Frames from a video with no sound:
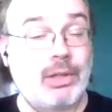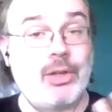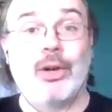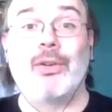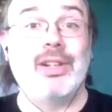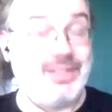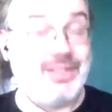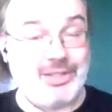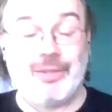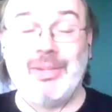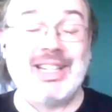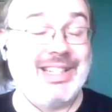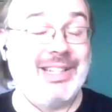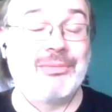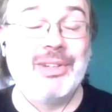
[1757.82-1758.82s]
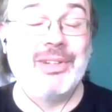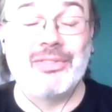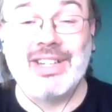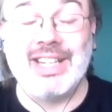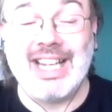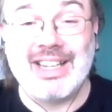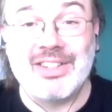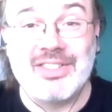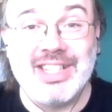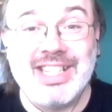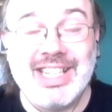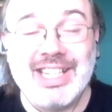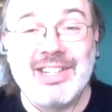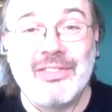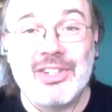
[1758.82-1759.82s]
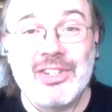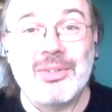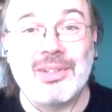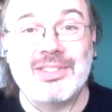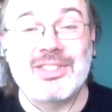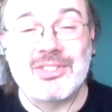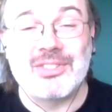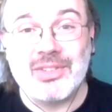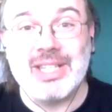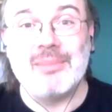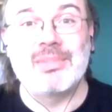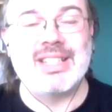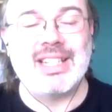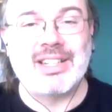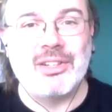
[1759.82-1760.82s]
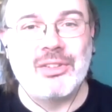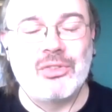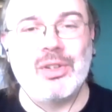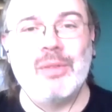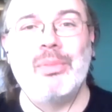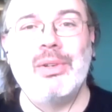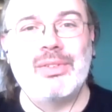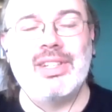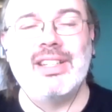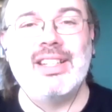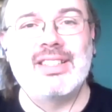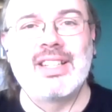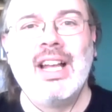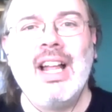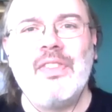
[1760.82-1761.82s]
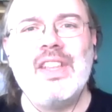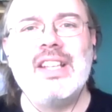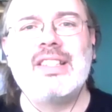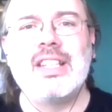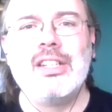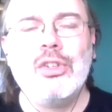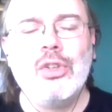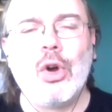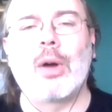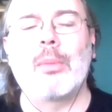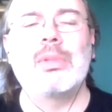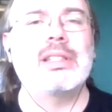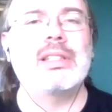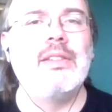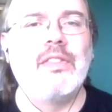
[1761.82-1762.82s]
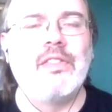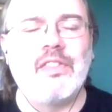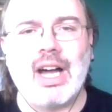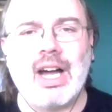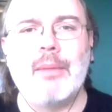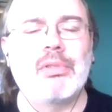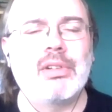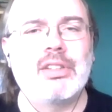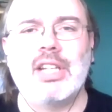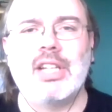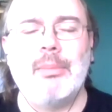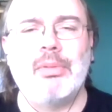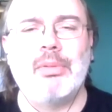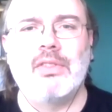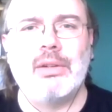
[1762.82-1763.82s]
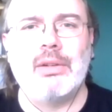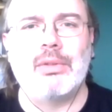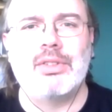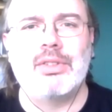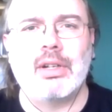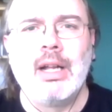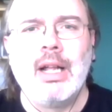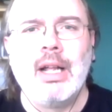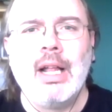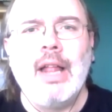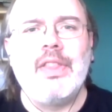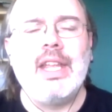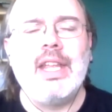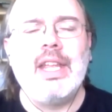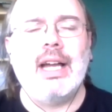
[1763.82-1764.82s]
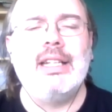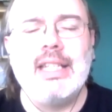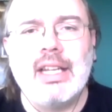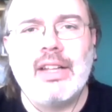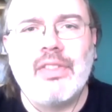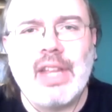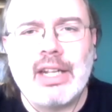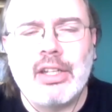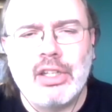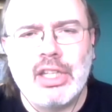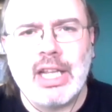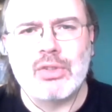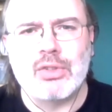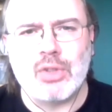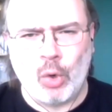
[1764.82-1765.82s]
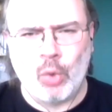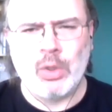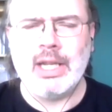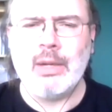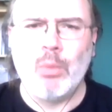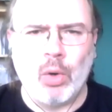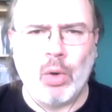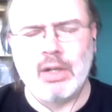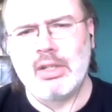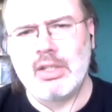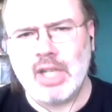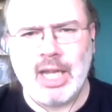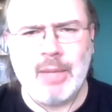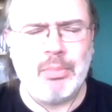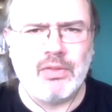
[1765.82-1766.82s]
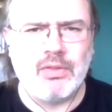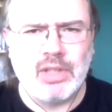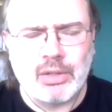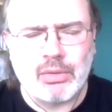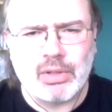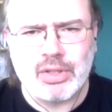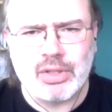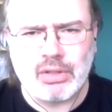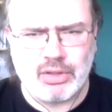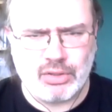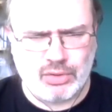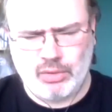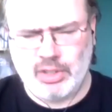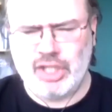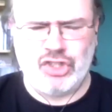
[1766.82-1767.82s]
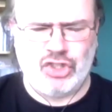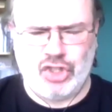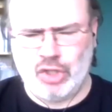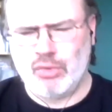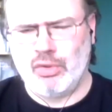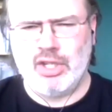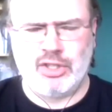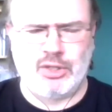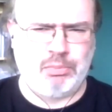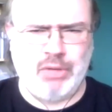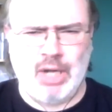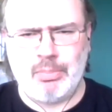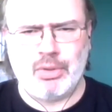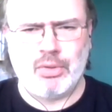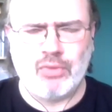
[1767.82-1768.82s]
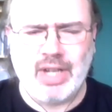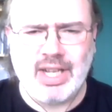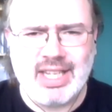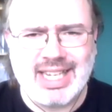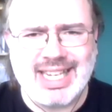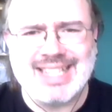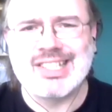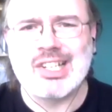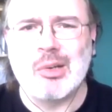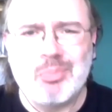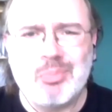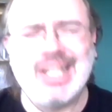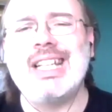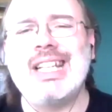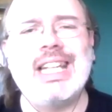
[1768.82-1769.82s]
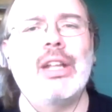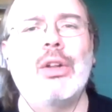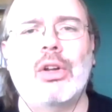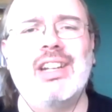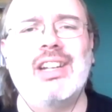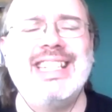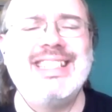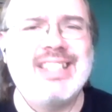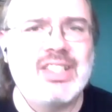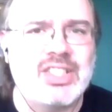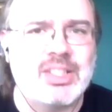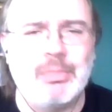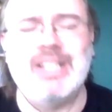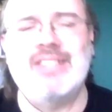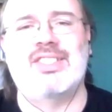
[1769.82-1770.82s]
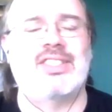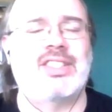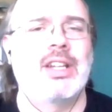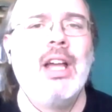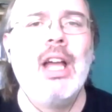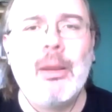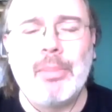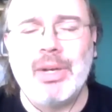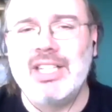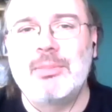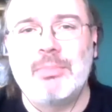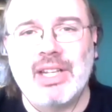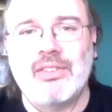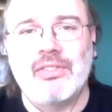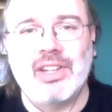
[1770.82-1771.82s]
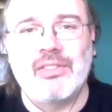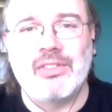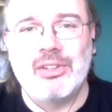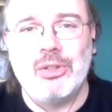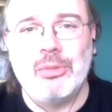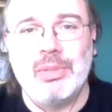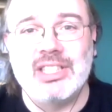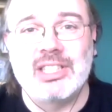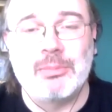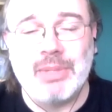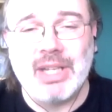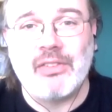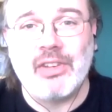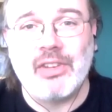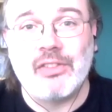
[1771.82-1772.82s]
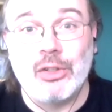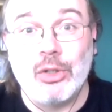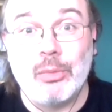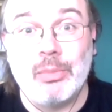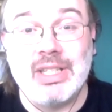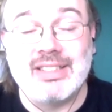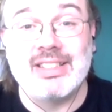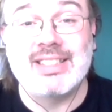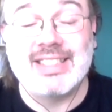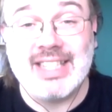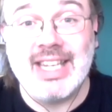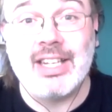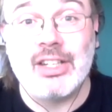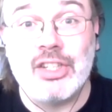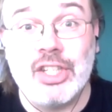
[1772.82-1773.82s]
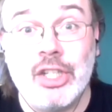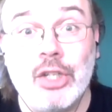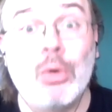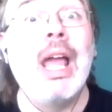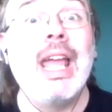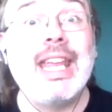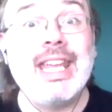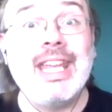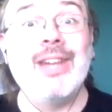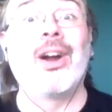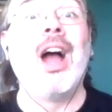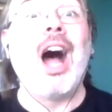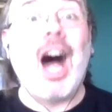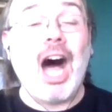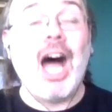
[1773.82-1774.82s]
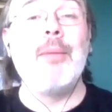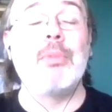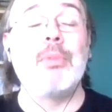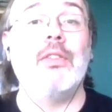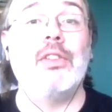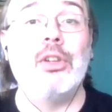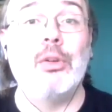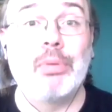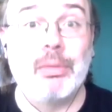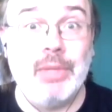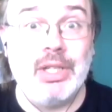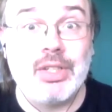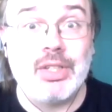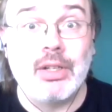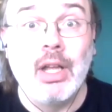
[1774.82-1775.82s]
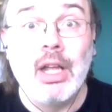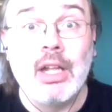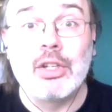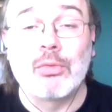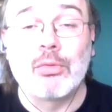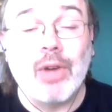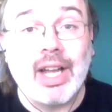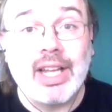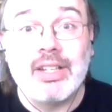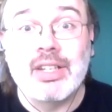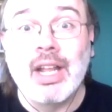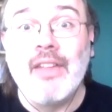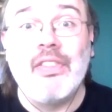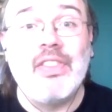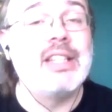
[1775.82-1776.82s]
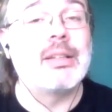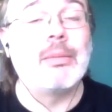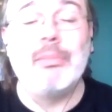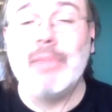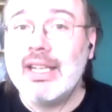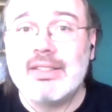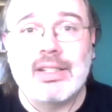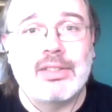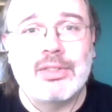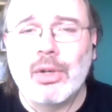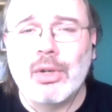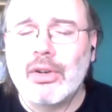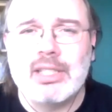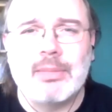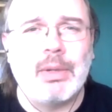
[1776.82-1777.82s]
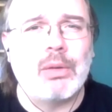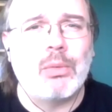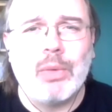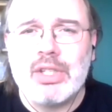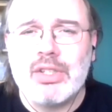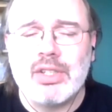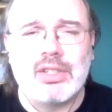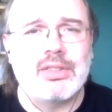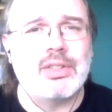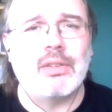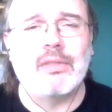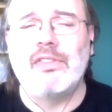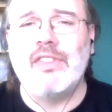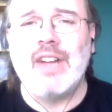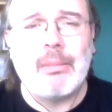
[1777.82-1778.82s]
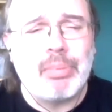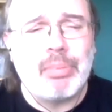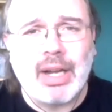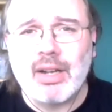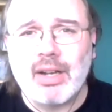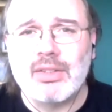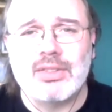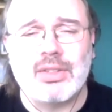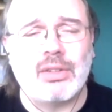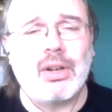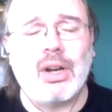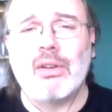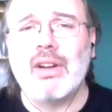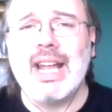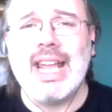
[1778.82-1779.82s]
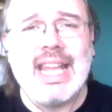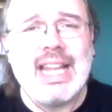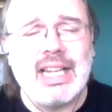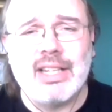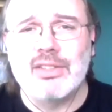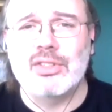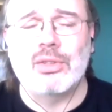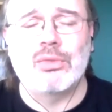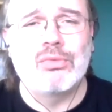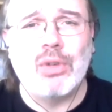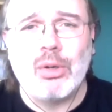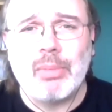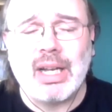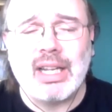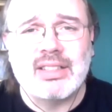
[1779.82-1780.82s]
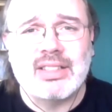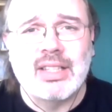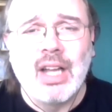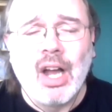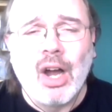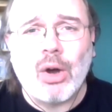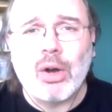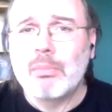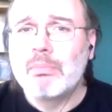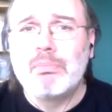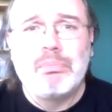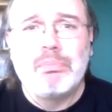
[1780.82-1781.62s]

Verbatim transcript: currents. So go back to that river analogy, the individual streams that contribute to this enormously vibrant type of literature. The idea that there's only one type of literature, there's only serious proper writing, is completely and utterly dismissed by SpecFic for Newbies. SpecFic for Newbies is saying saying to you, here, I'm giving you permission to write these amazing stories about witches or vampires or aliens or robots or